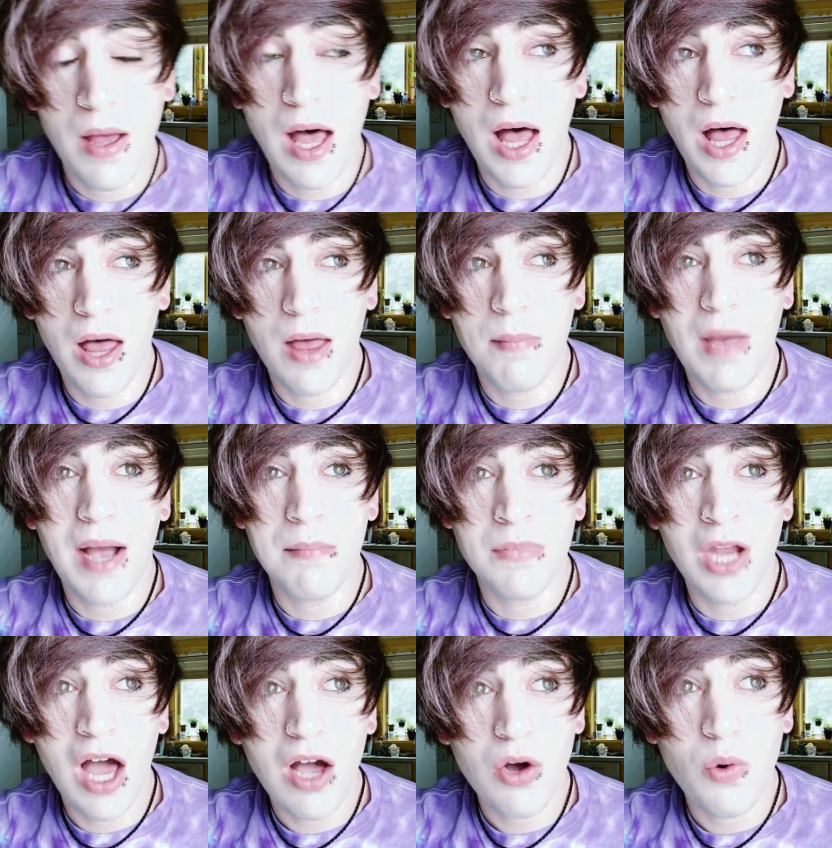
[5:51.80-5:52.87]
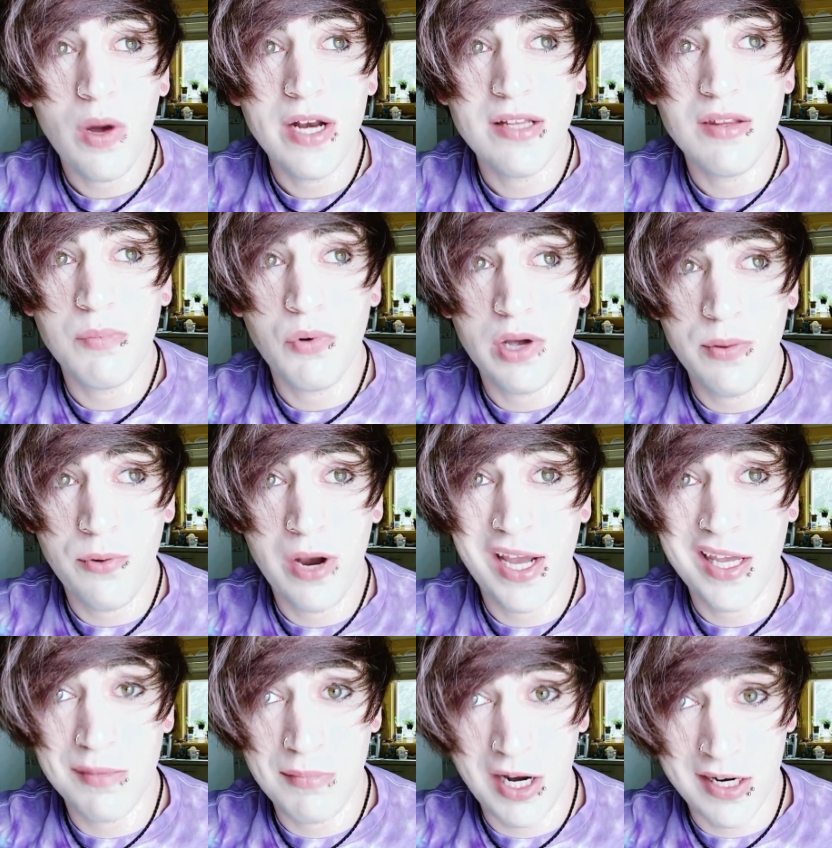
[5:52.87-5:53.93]
I'm not quite at the point where I
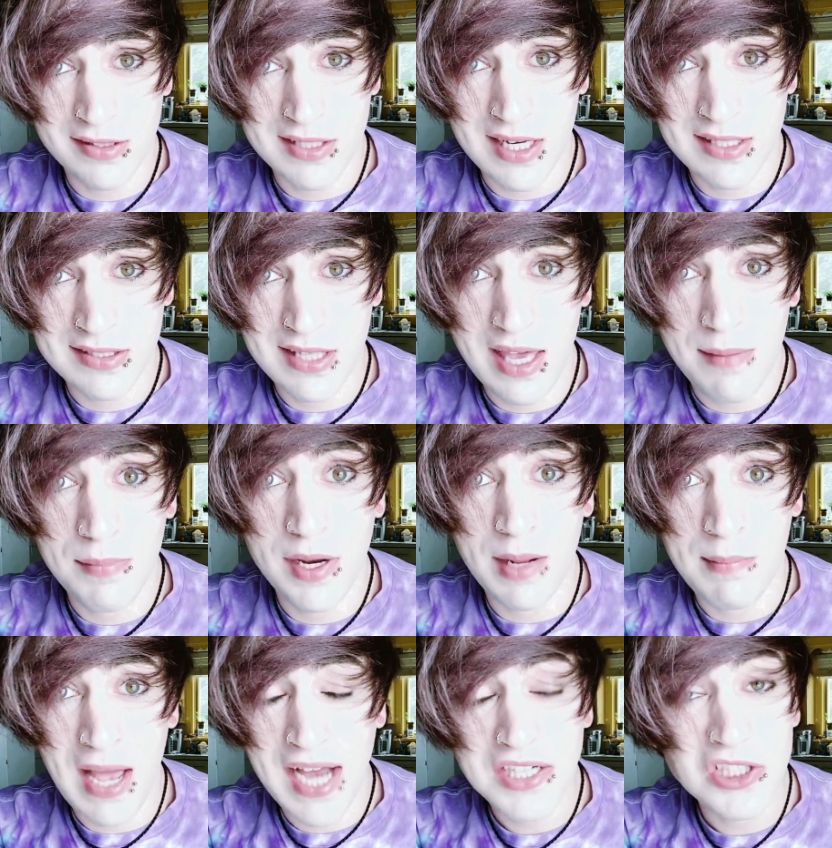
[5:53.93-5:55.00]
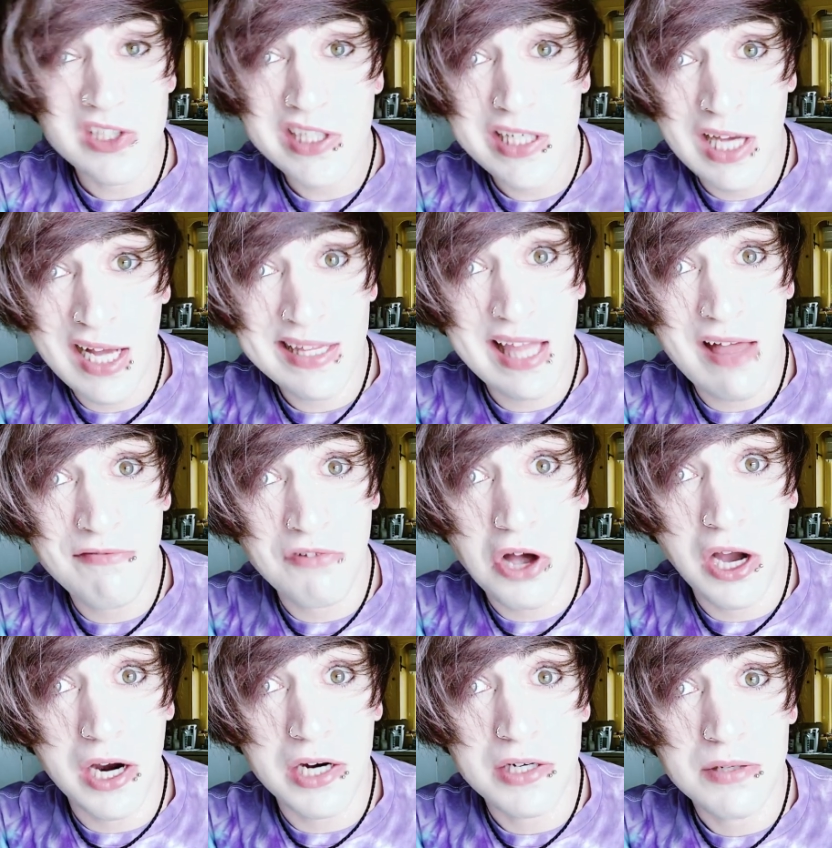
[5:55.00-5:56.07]
can monetize yet, but I'm actually not that
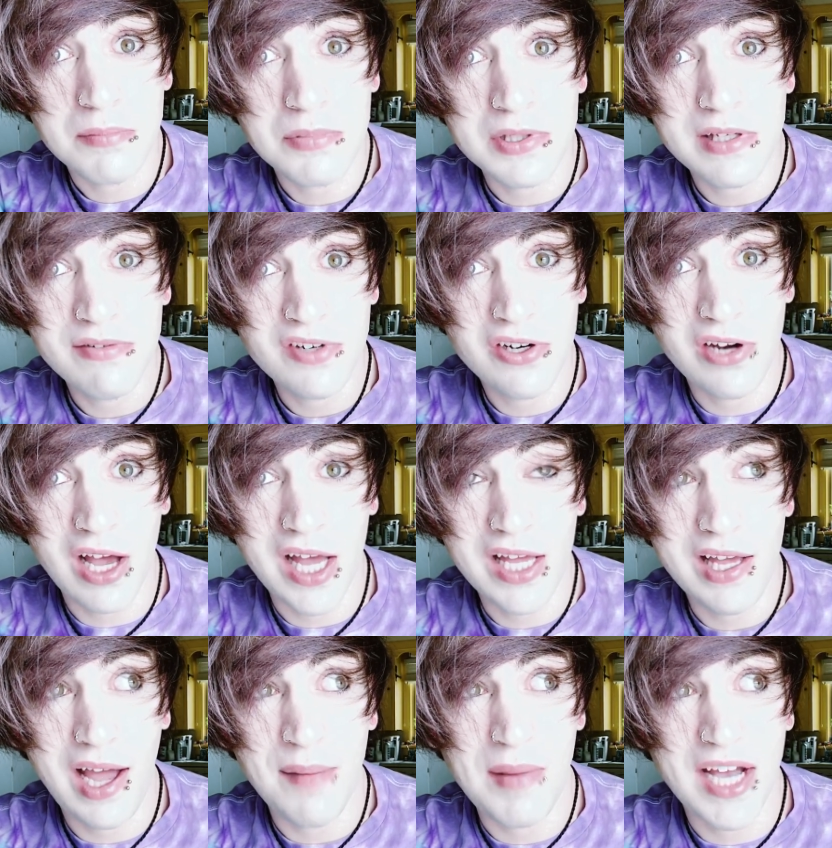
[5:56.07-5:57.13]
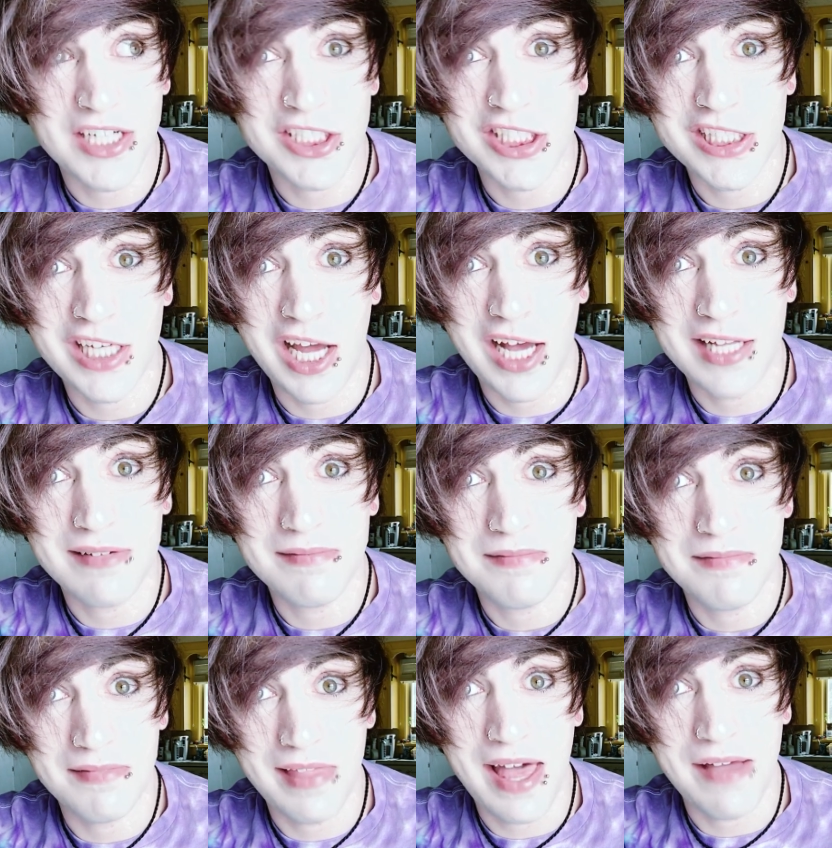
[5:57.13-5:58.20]
far. Believe it or not, I'm actually not
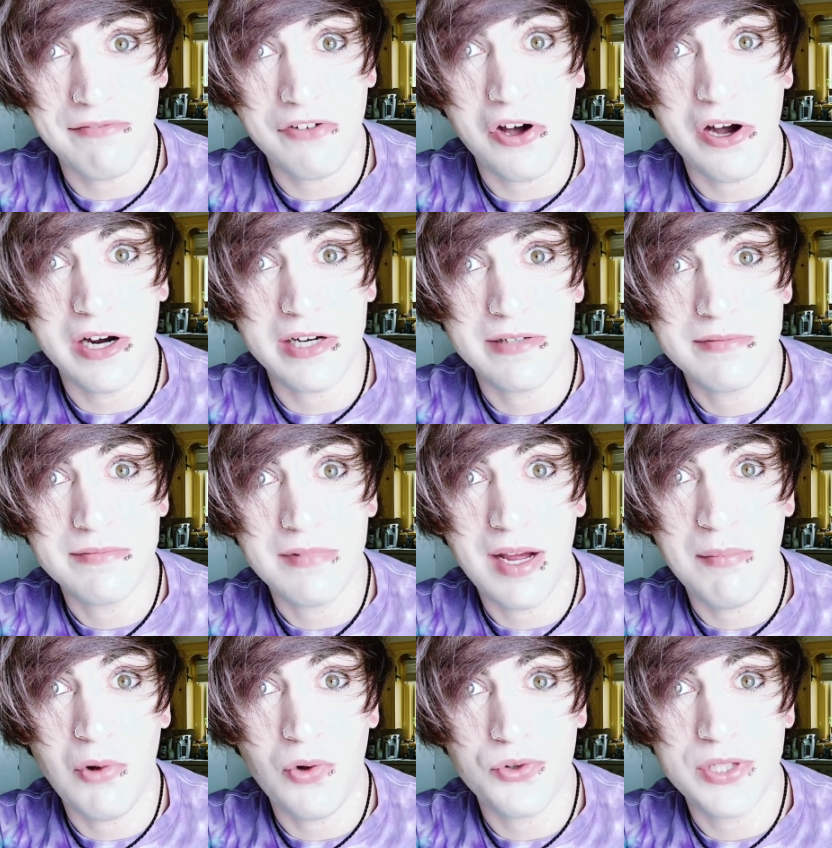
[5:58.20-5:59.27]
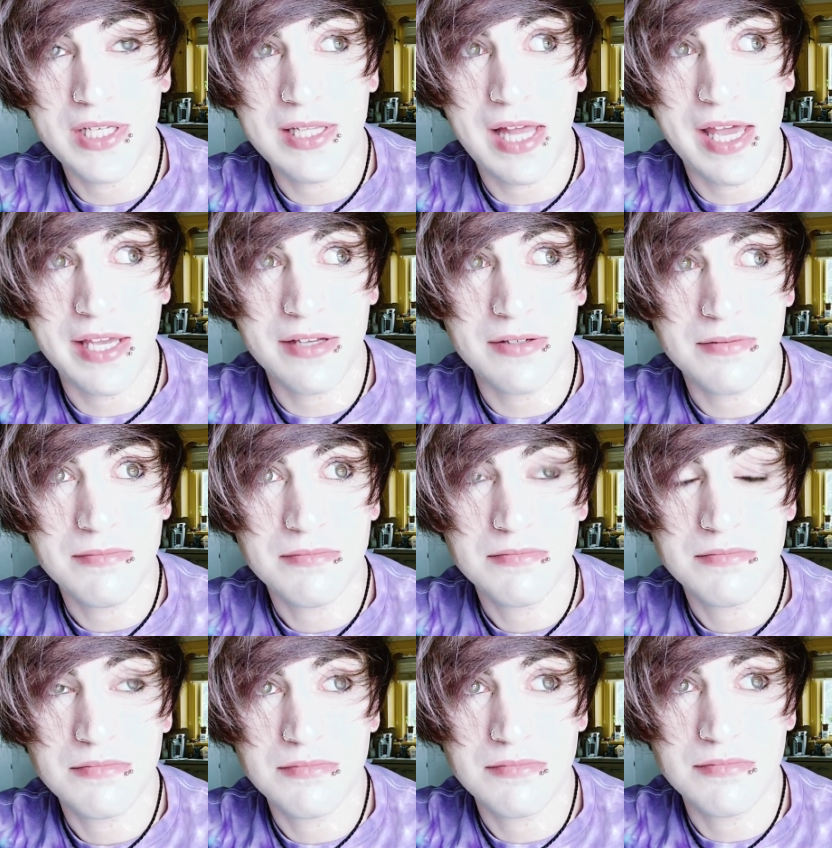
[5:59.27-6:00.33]
that far. I'm only like
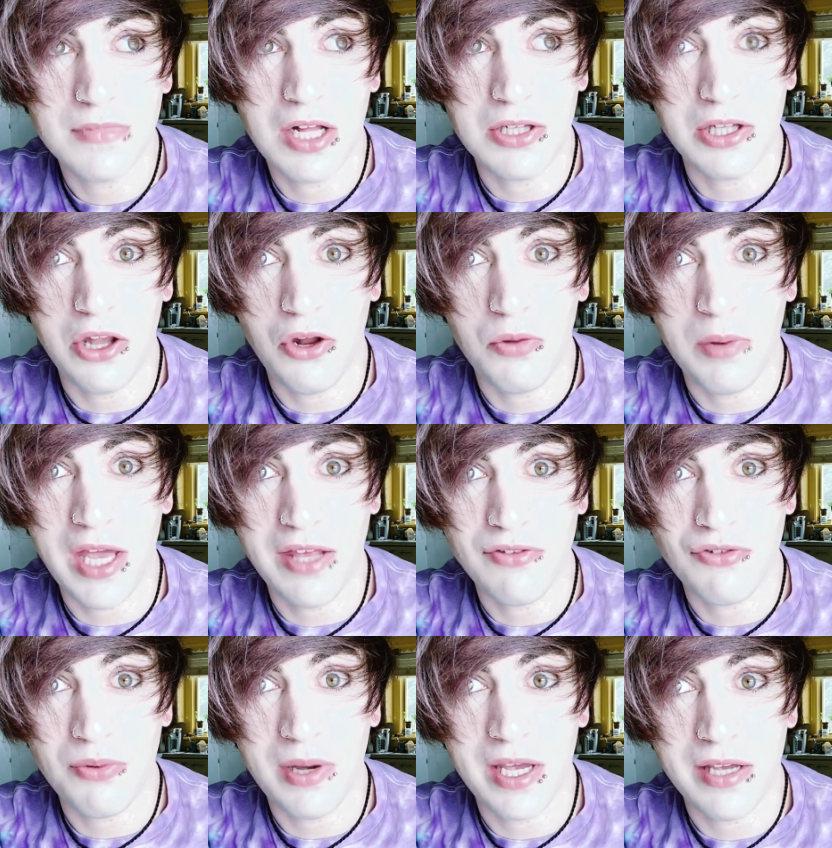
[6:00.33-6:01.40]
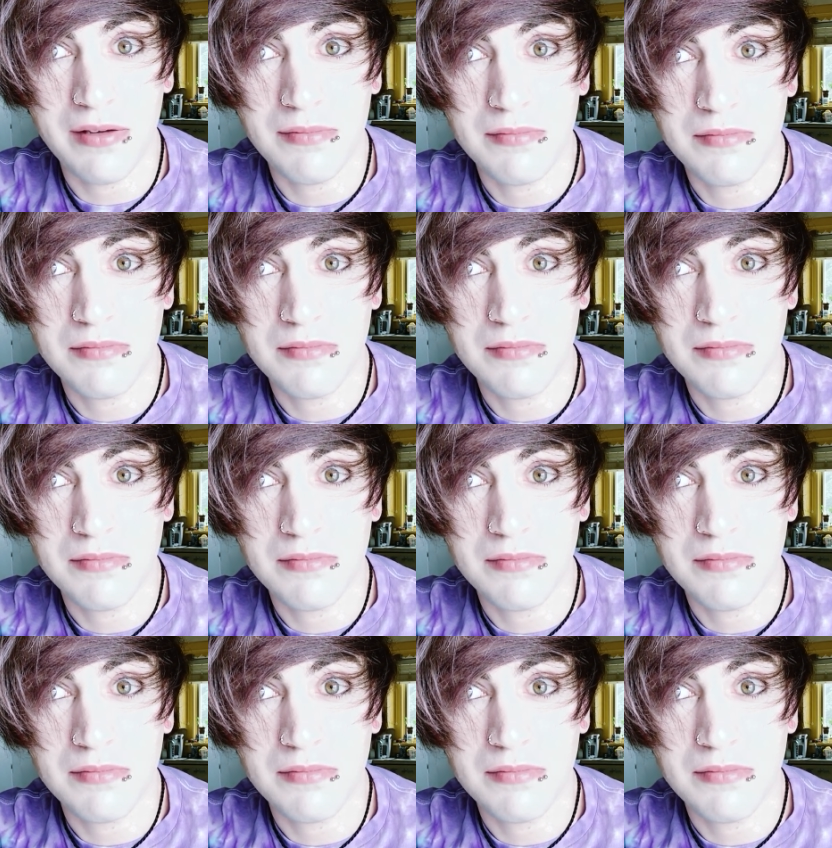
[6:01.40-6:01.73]
a little ways away.